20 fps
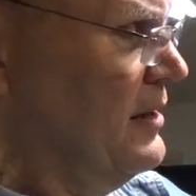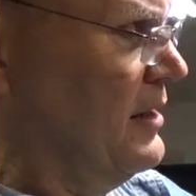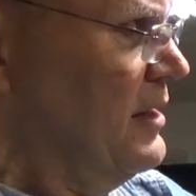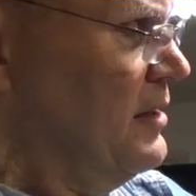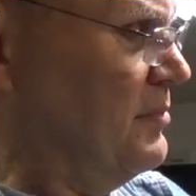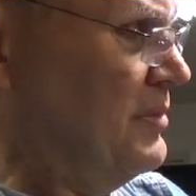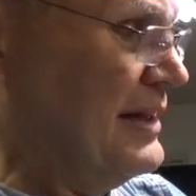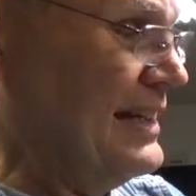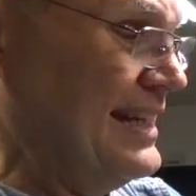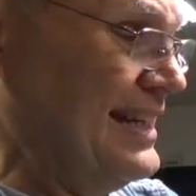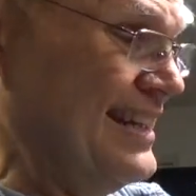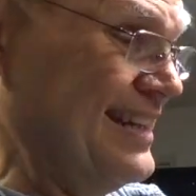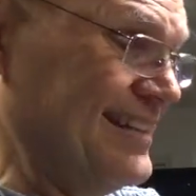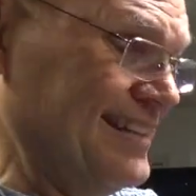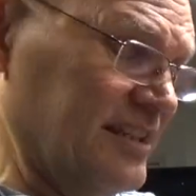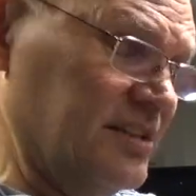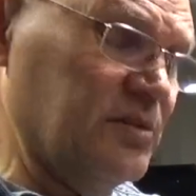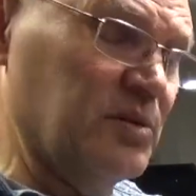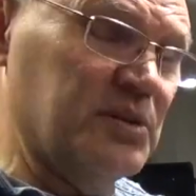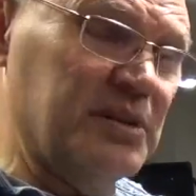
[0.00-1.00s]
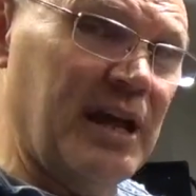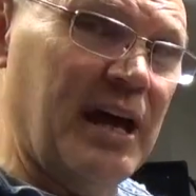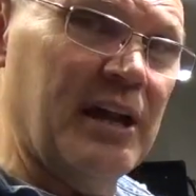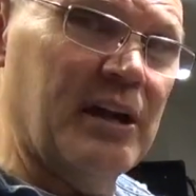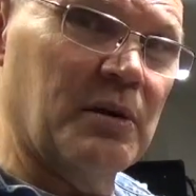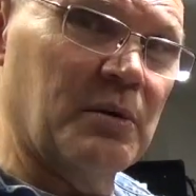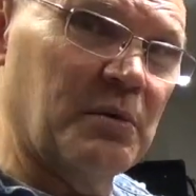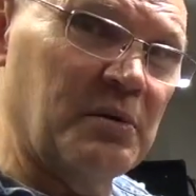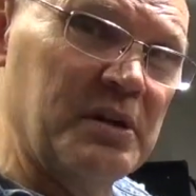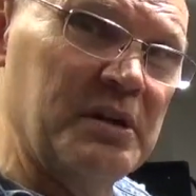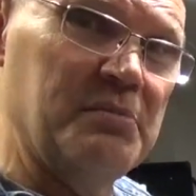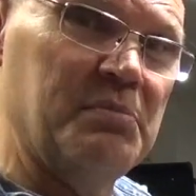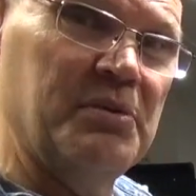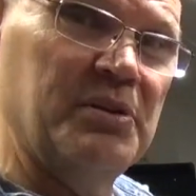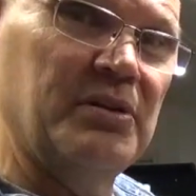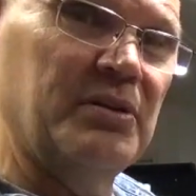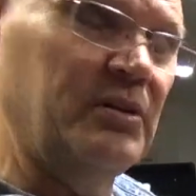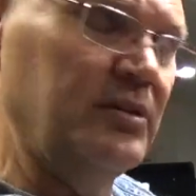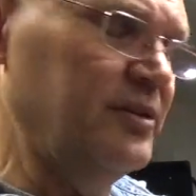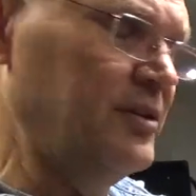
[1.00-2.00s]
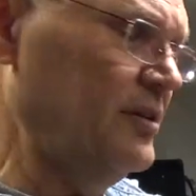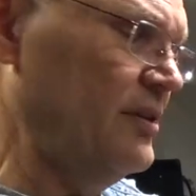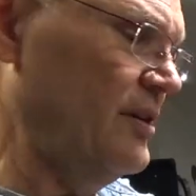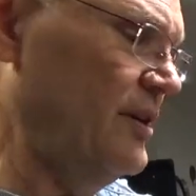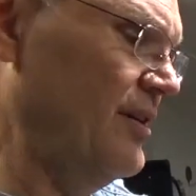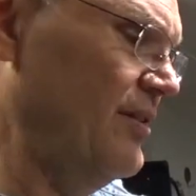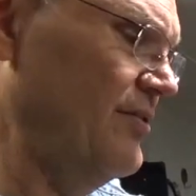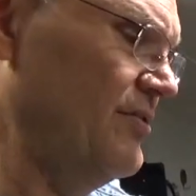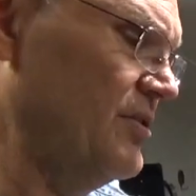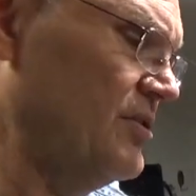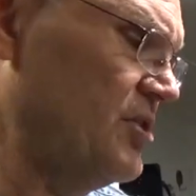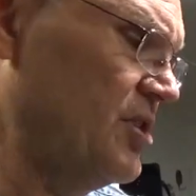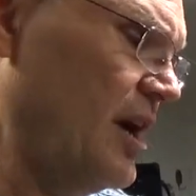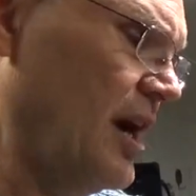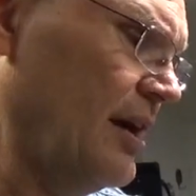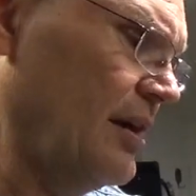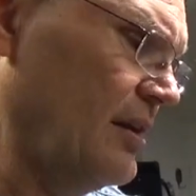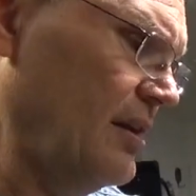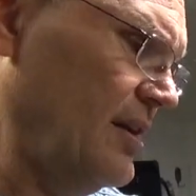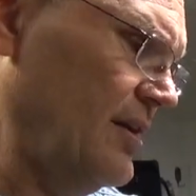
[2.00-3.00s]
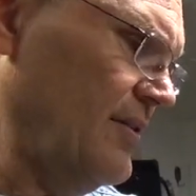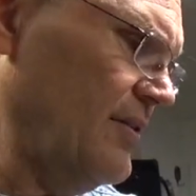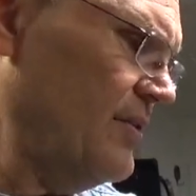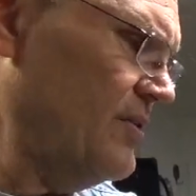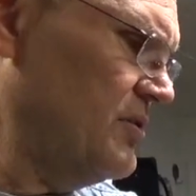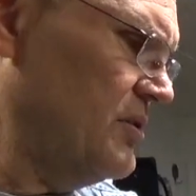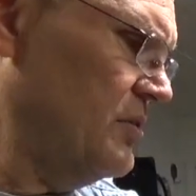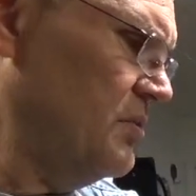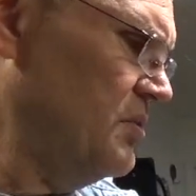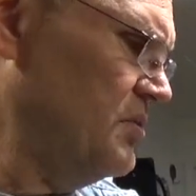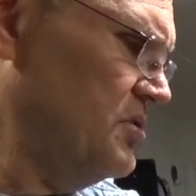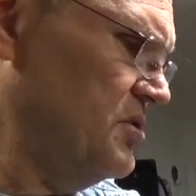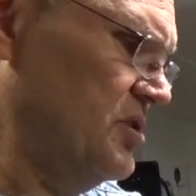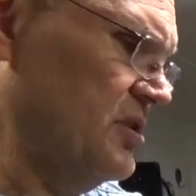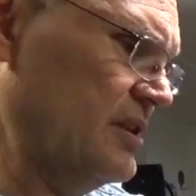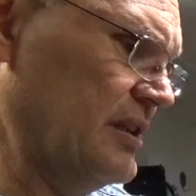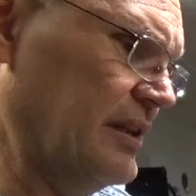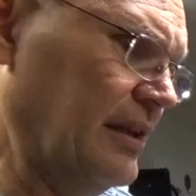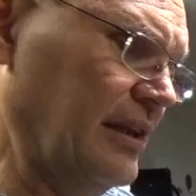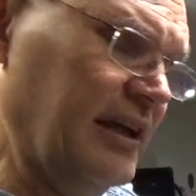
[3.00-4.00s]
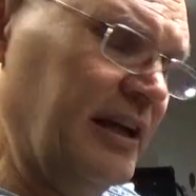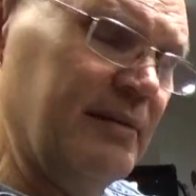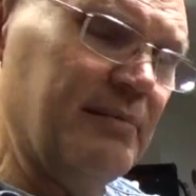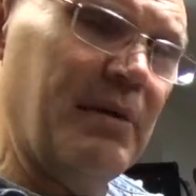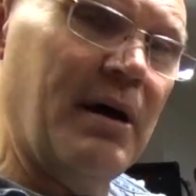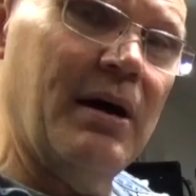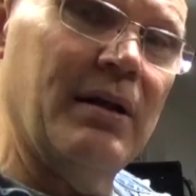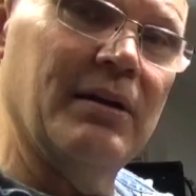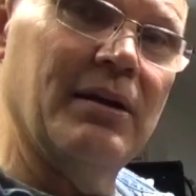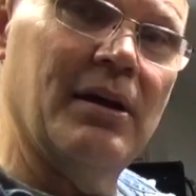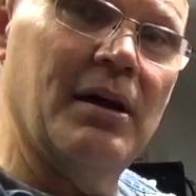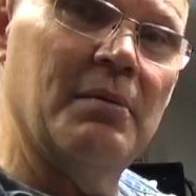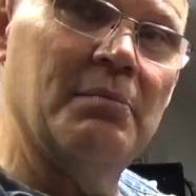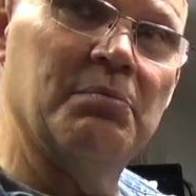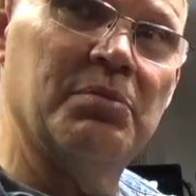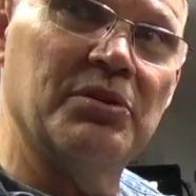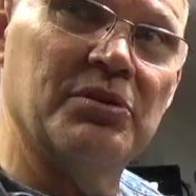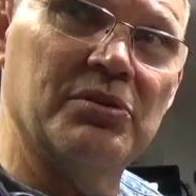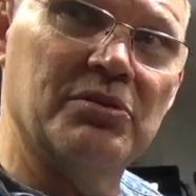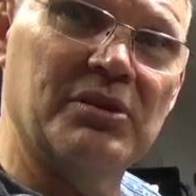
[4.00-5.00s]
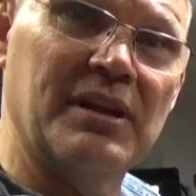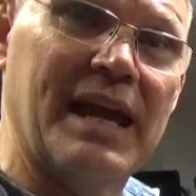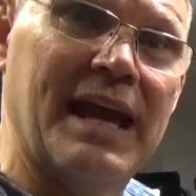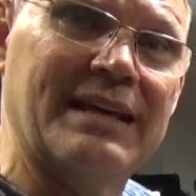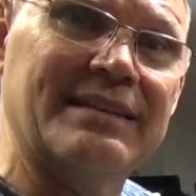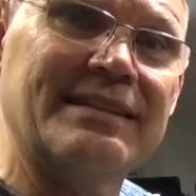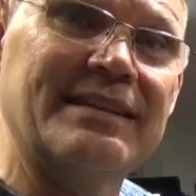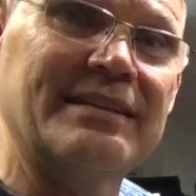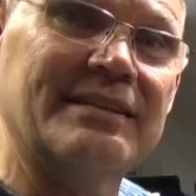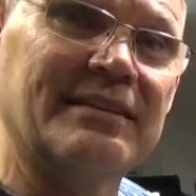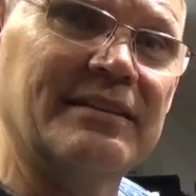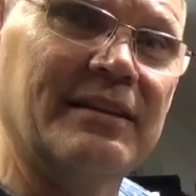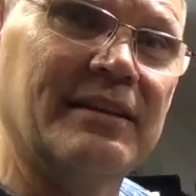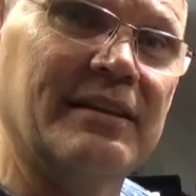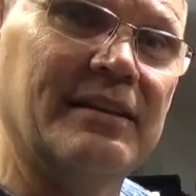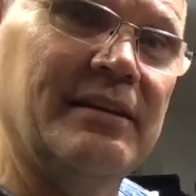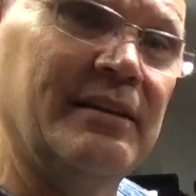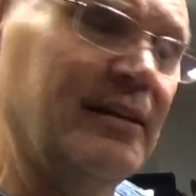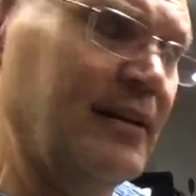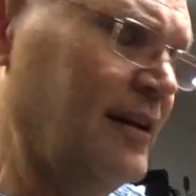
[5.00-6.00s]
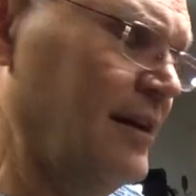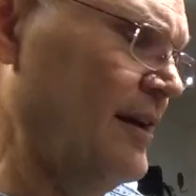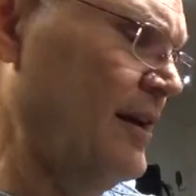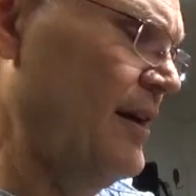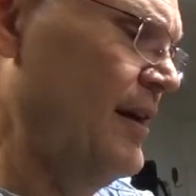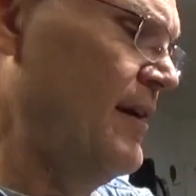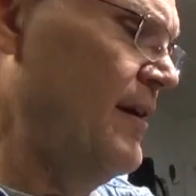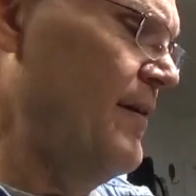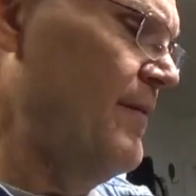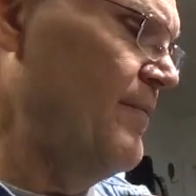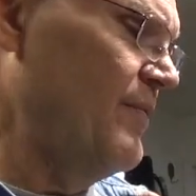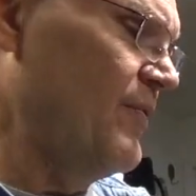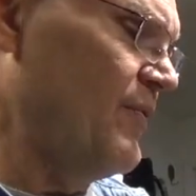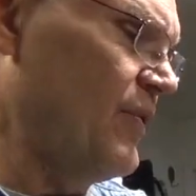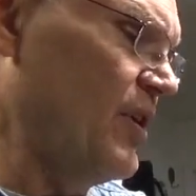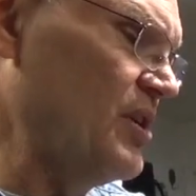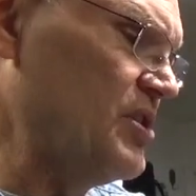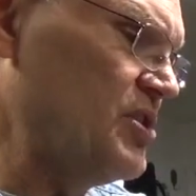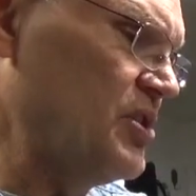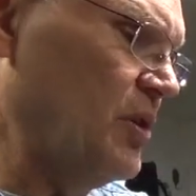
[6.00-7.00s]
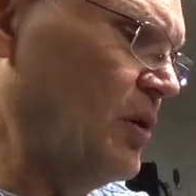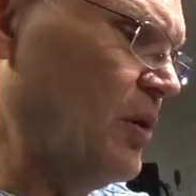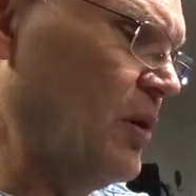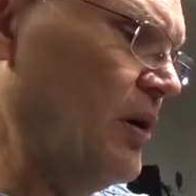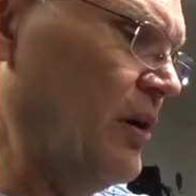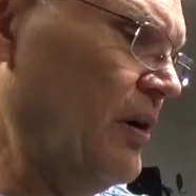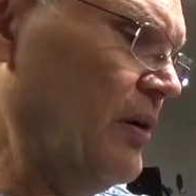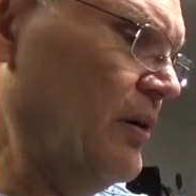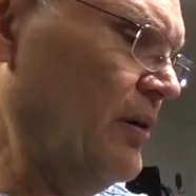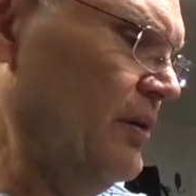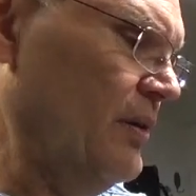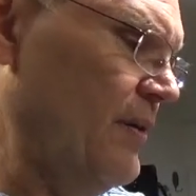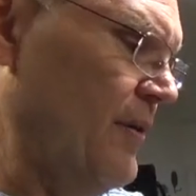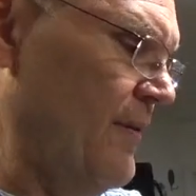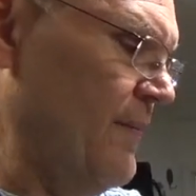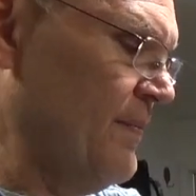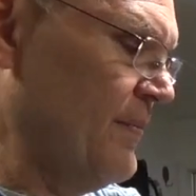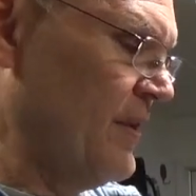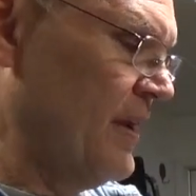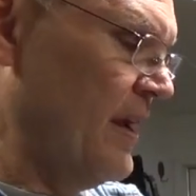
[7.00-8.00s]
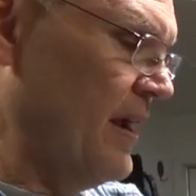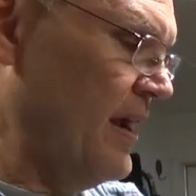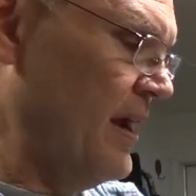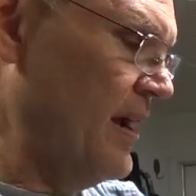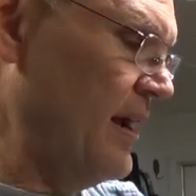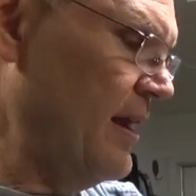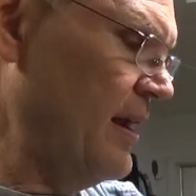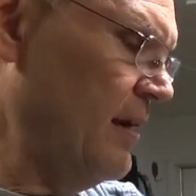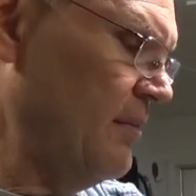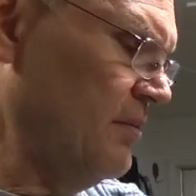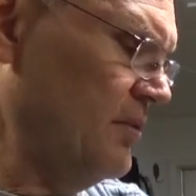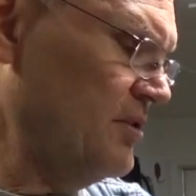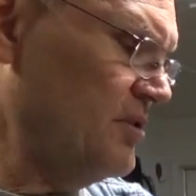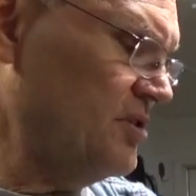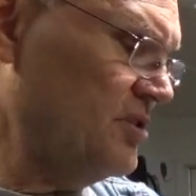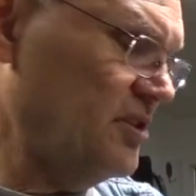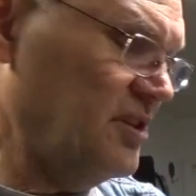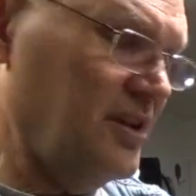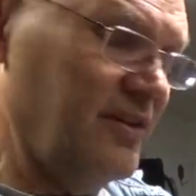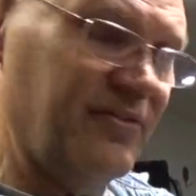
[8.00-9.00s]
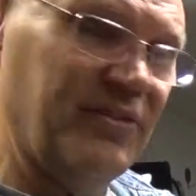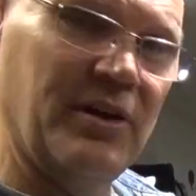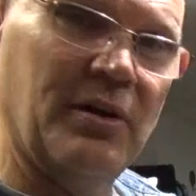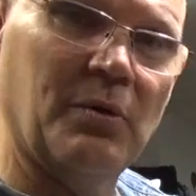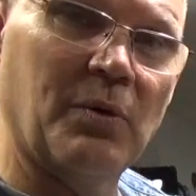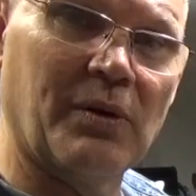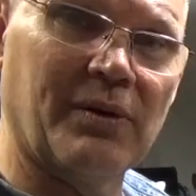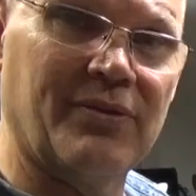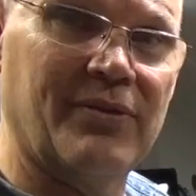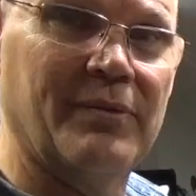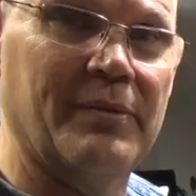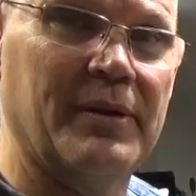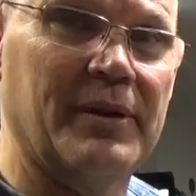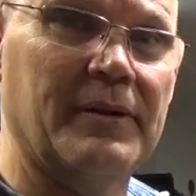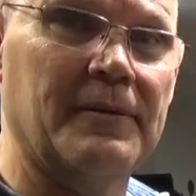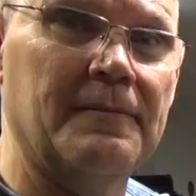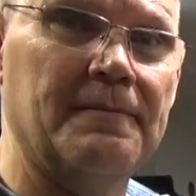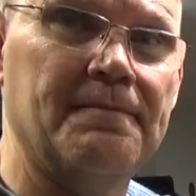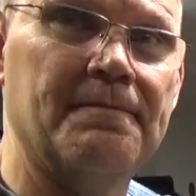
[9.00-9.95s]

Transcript: But again, this was not a rebuild of the shock levers. It was just clean them all up, put new gaskets in, fresh oil, and I'm going to see if they'll work from there.